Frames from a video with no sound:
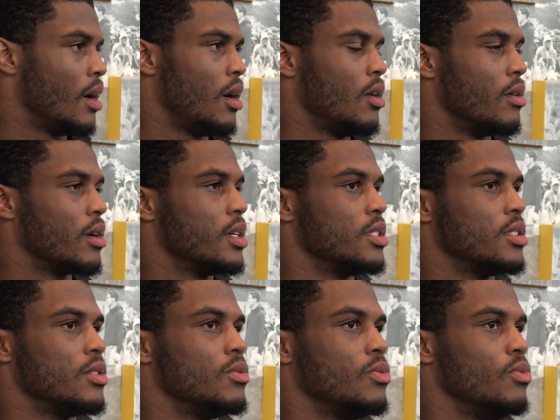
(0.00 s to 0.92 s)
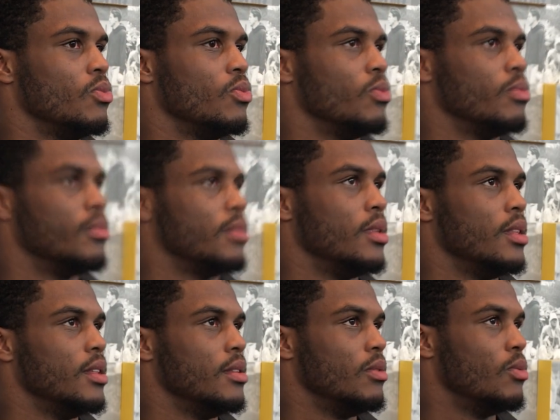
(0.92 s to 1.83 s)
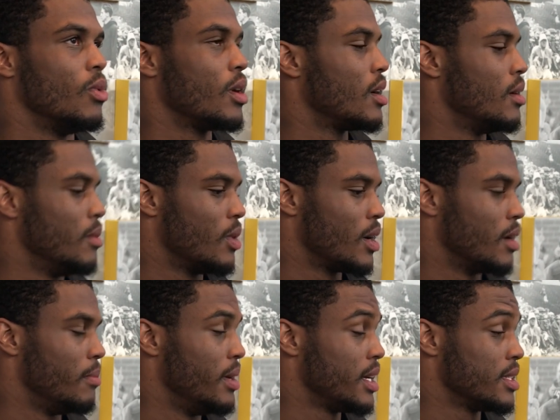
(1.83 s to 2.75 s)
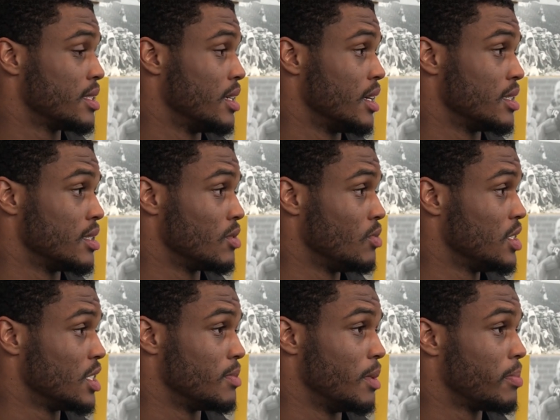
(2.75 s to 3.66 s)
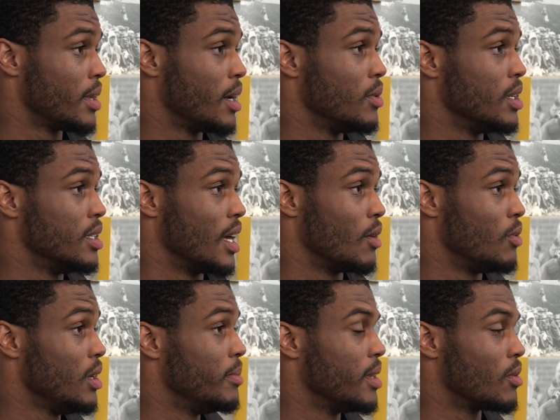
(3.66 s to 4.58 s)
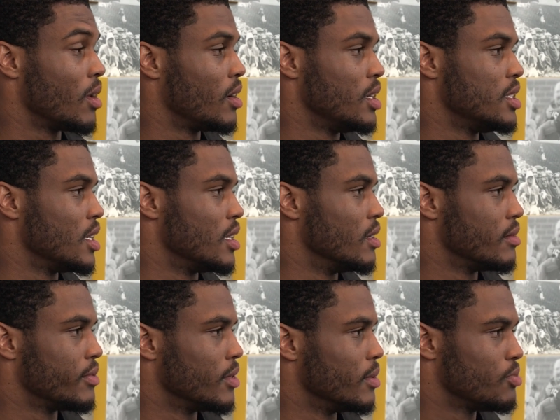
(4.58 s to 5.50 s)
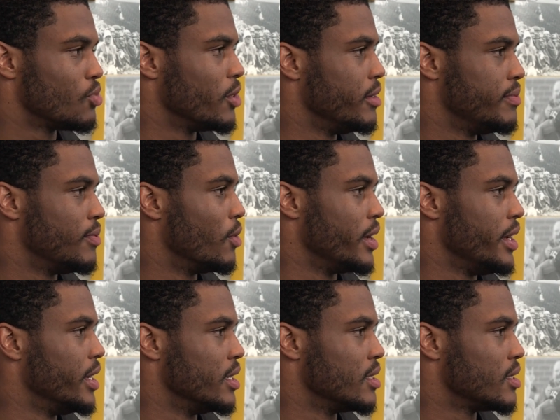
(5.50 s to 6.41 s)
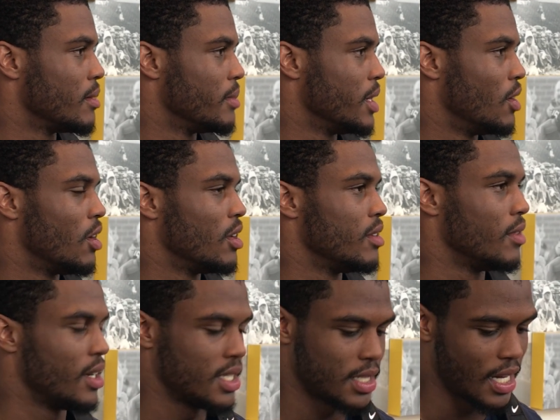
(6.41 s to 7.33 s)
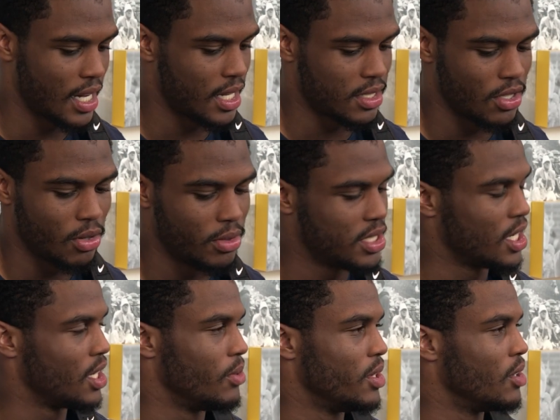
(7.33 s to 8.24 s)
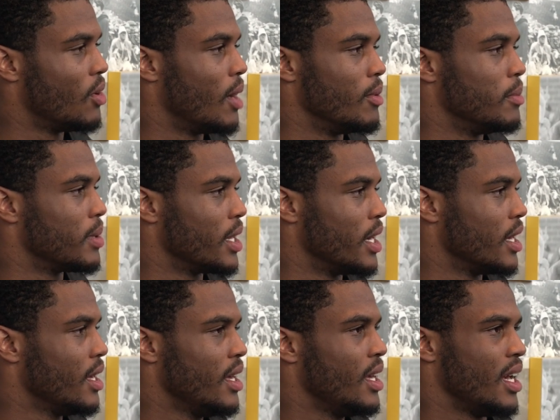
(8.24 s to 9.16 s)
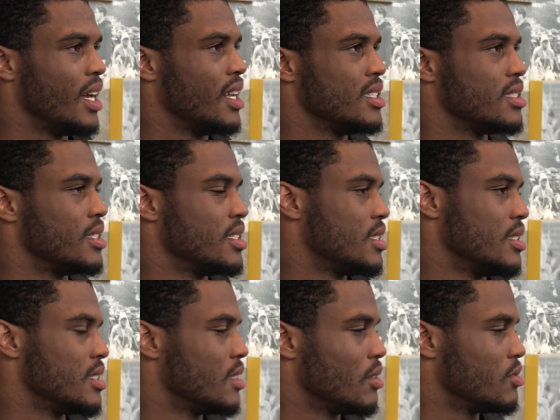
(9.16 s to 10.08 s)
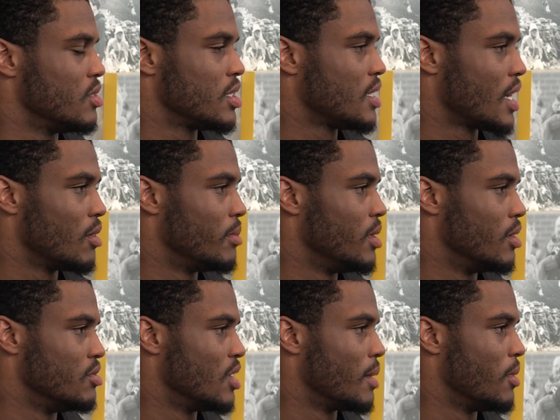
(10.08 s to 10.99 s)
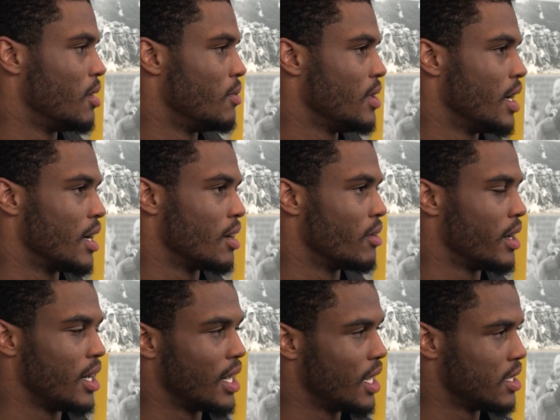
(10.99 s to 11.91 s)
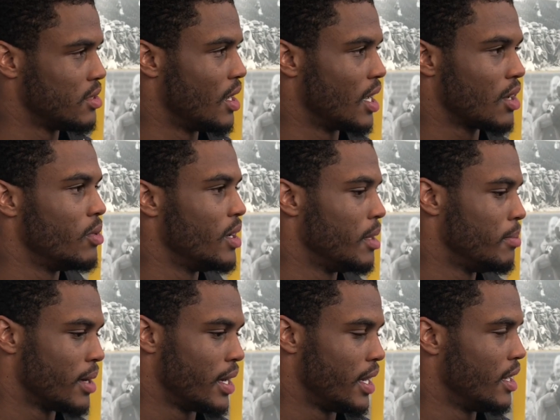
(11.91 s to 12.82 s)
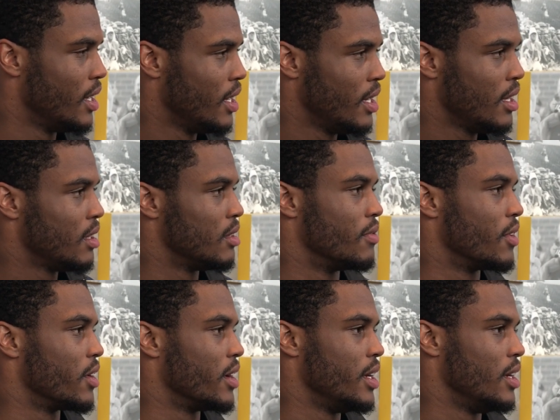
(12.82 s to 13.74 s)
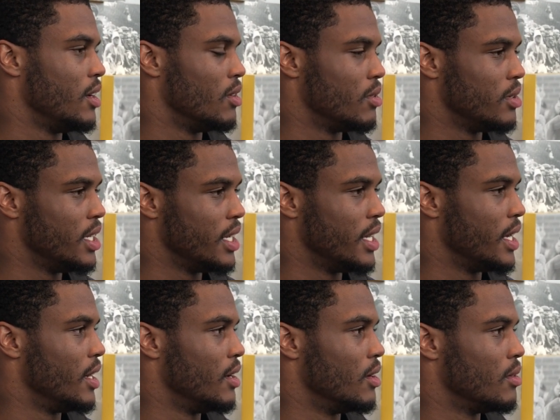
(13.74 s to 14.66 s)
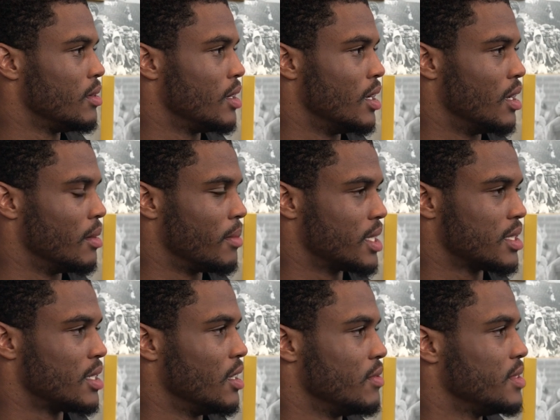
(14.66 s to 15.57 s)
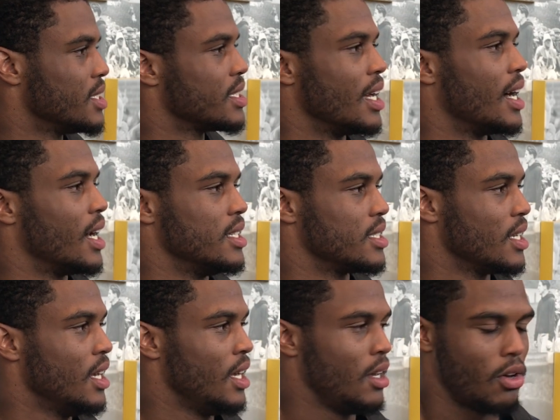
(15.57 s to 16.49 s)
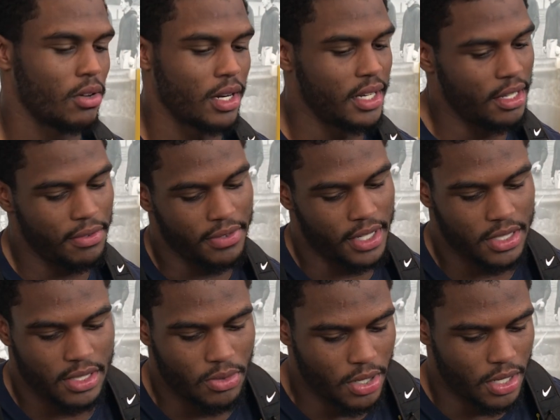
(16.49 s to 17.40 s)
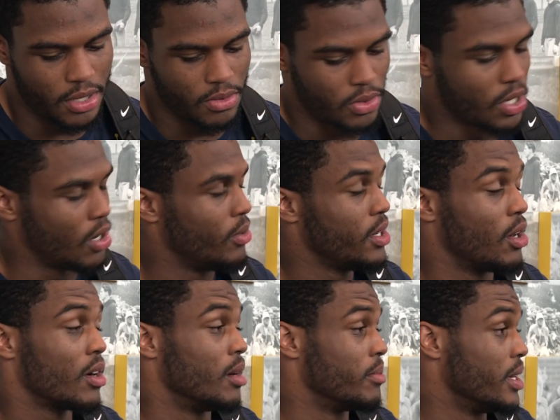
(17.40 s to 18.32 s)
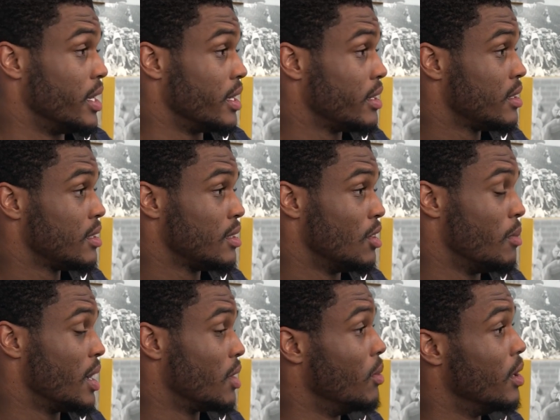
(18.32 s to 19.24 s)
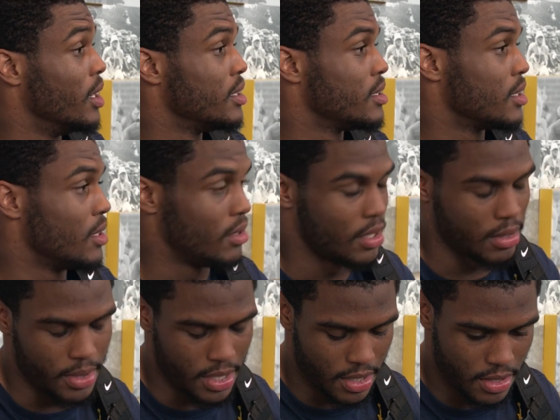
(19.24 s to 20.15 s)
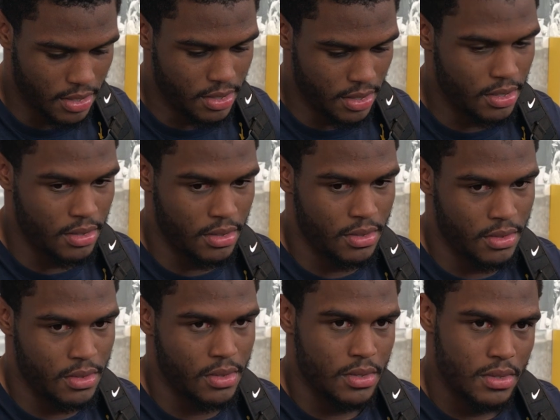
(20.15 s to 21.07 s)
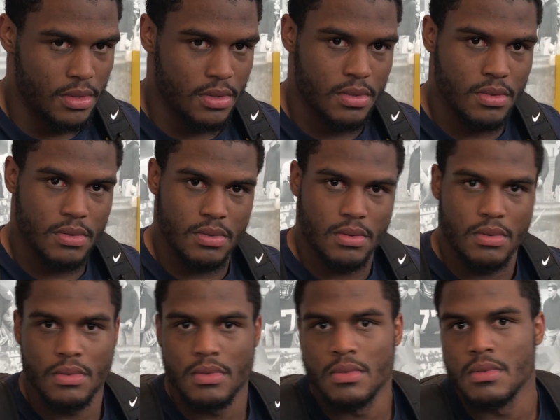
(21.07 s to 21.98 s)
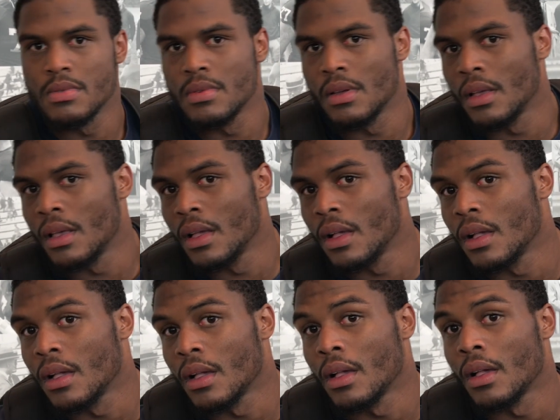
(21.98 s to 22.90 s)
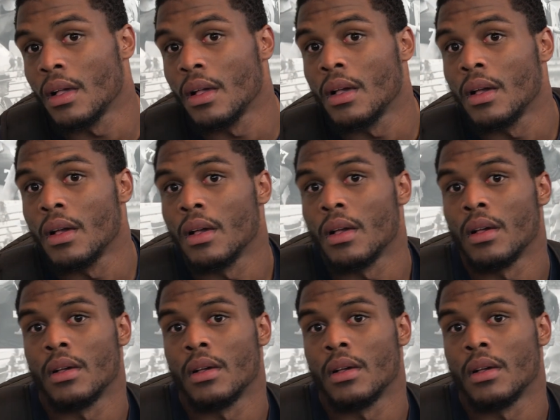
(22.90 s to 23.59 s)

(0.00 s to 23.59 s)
Oh, because one of the one of the biggest things is we just been playing with like we've been around each other for three four years. I mean, all us guys know each other. We know how we play, and it's it's just no just not gonna be no drop off. We got great guys. You got Kwity Paye, Lavert Hill, D Gill, um, myself, just guys on the defense where we're gonna we're gonna come get it no matter what. So you know what I mean. Your name's been brought up by quite a few people as a as a leader.